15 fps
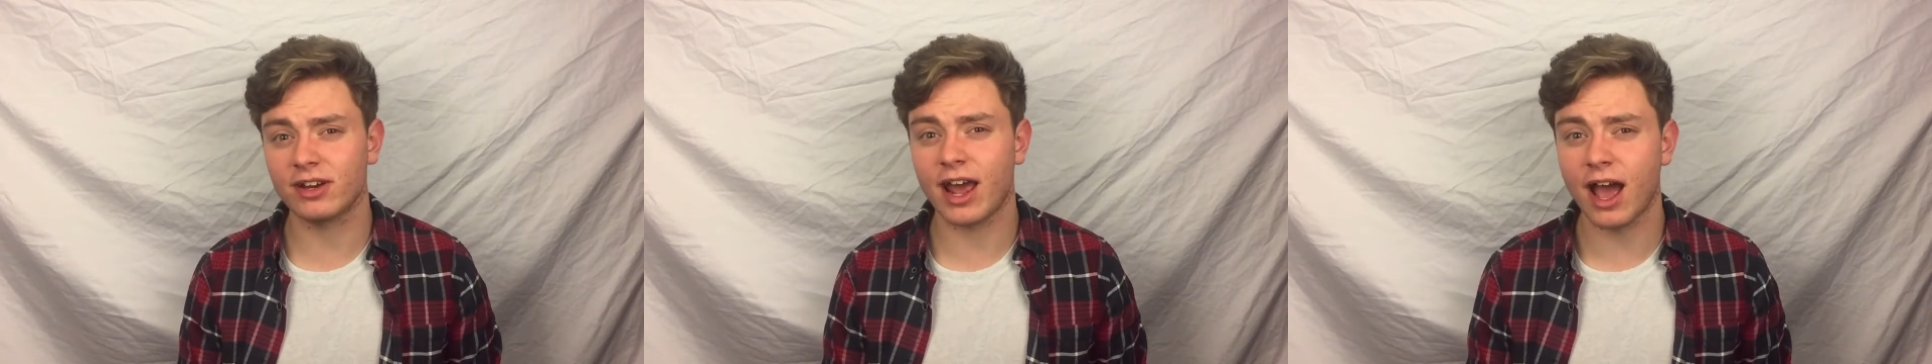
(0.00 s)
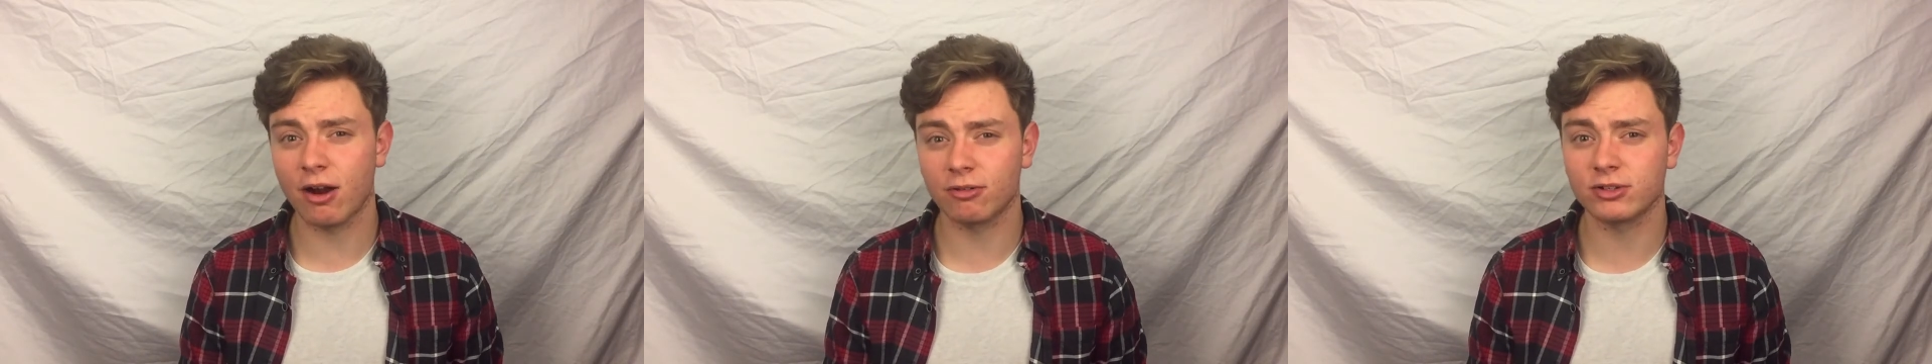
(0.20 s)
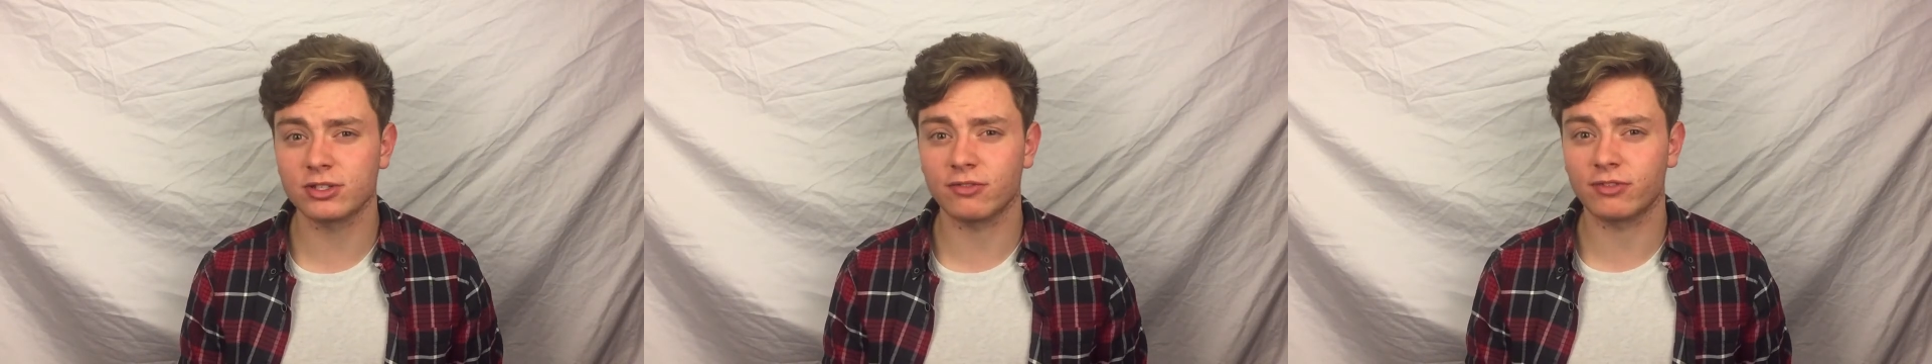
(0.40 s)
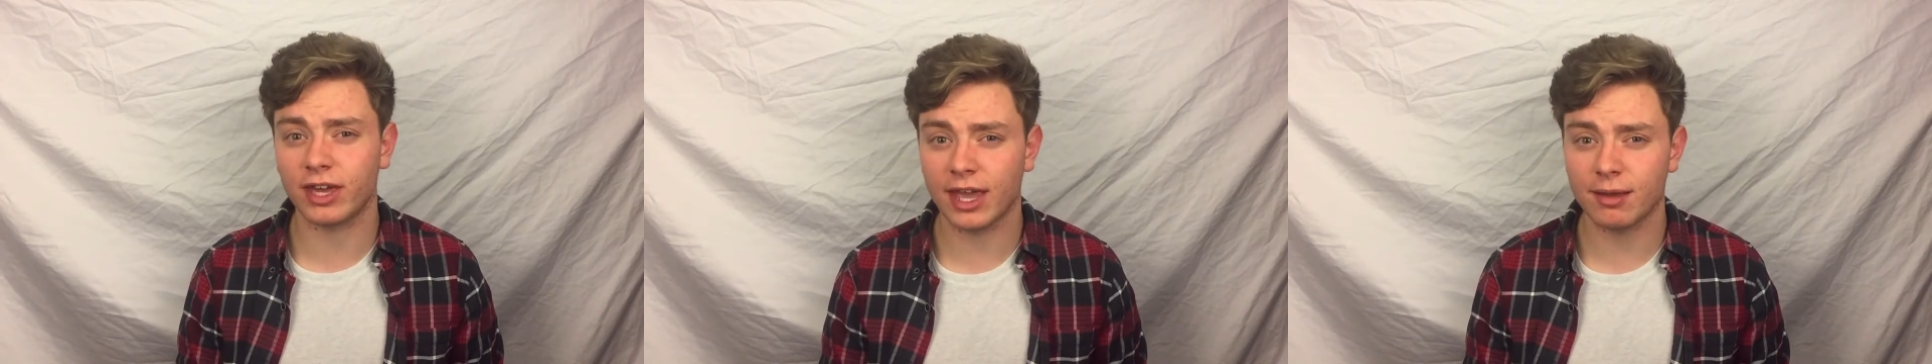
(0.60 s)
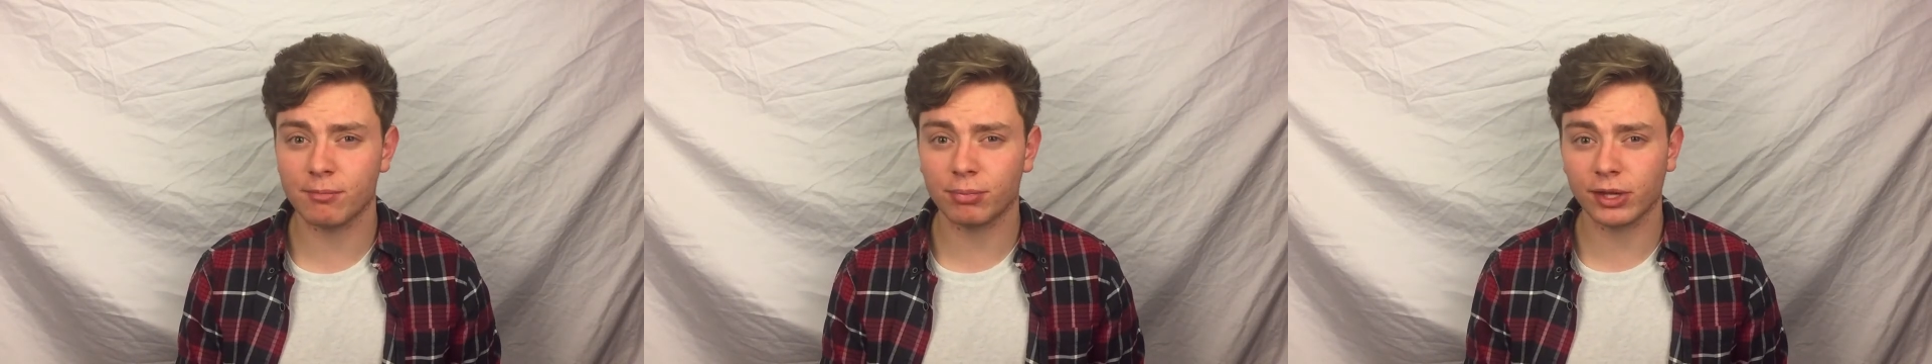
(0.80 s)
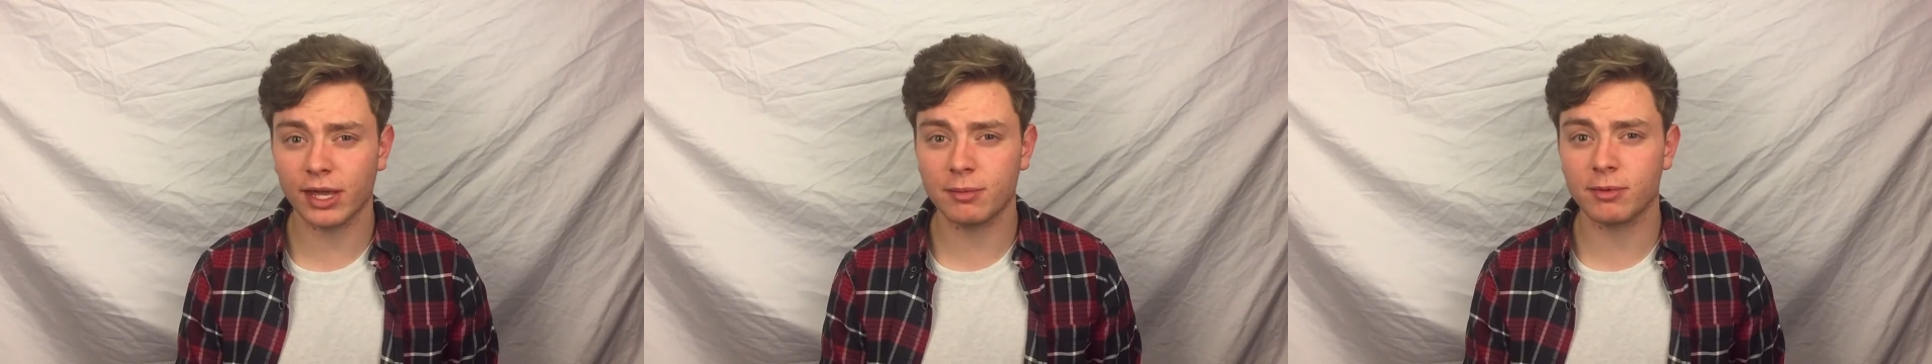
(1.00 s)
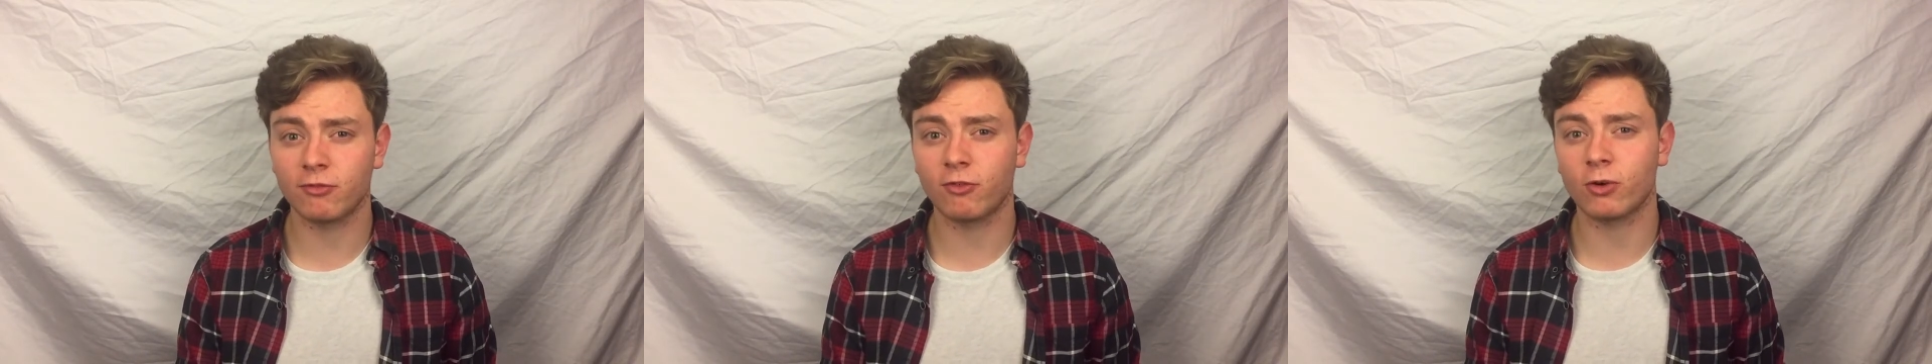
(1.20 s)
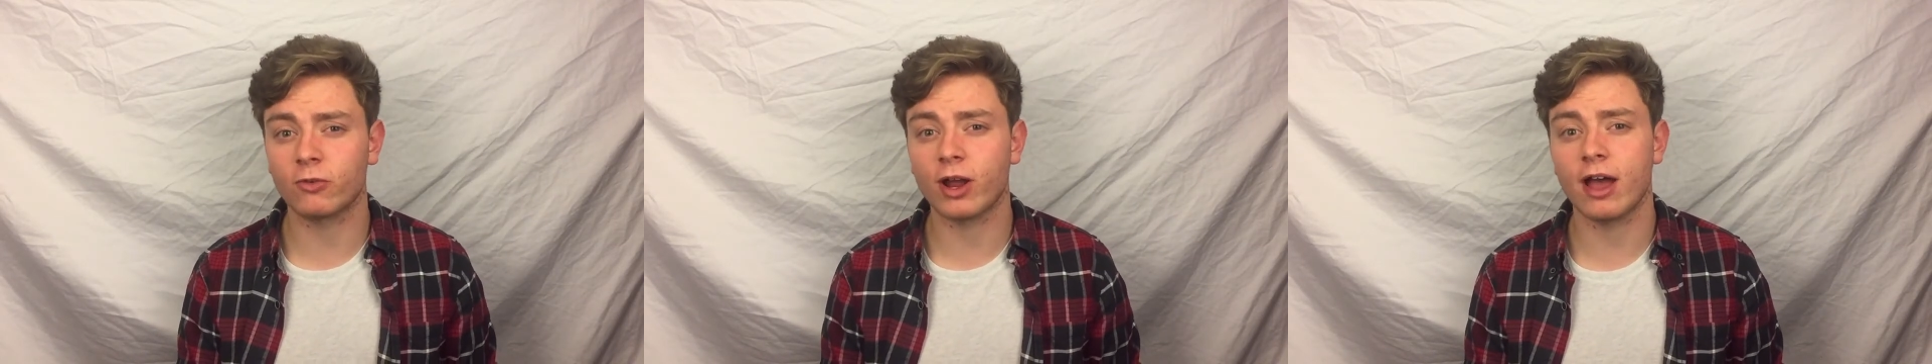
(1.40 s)
hours of gameplay
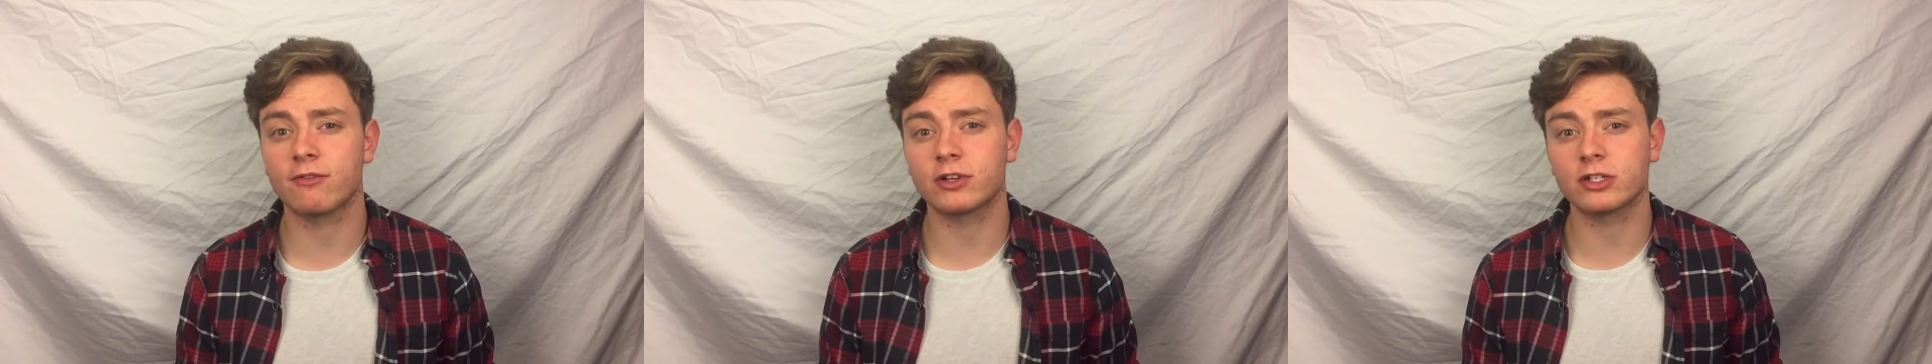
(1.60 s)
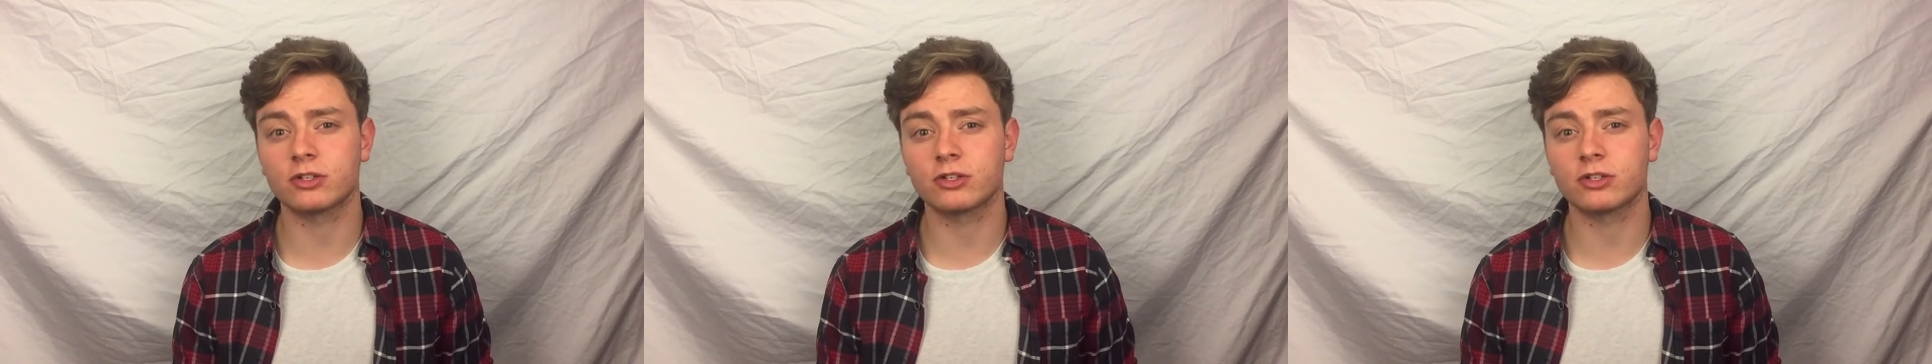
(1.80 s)
before having